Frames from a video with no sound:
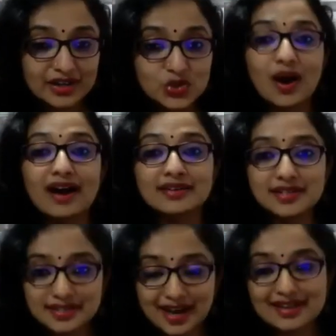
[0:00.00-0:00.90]
to
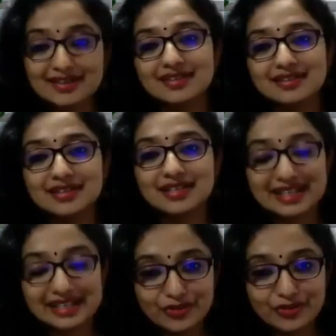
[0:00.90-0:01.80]
understand the
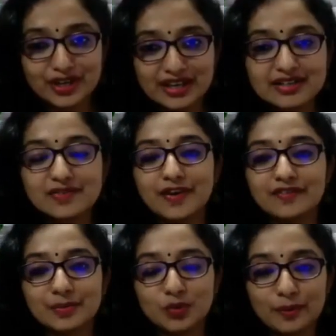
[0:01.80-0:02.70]
significance of
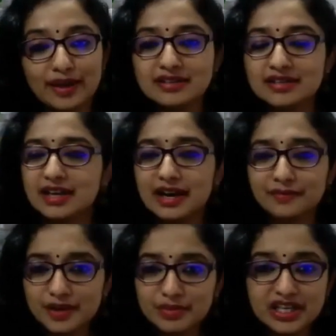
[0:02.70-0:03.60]
every moment and
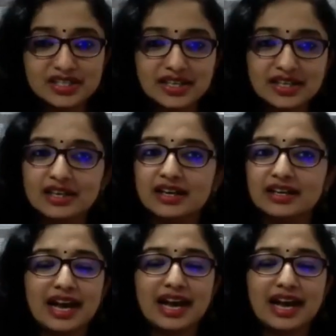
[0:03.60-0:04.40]
every meeting and